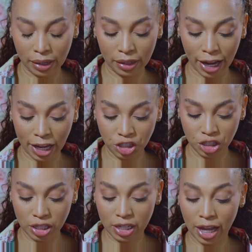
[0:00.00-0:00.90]

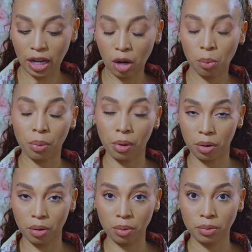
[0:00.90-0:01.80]
lashes like a
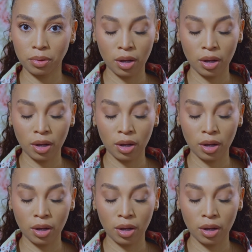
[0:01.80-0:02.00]
pro.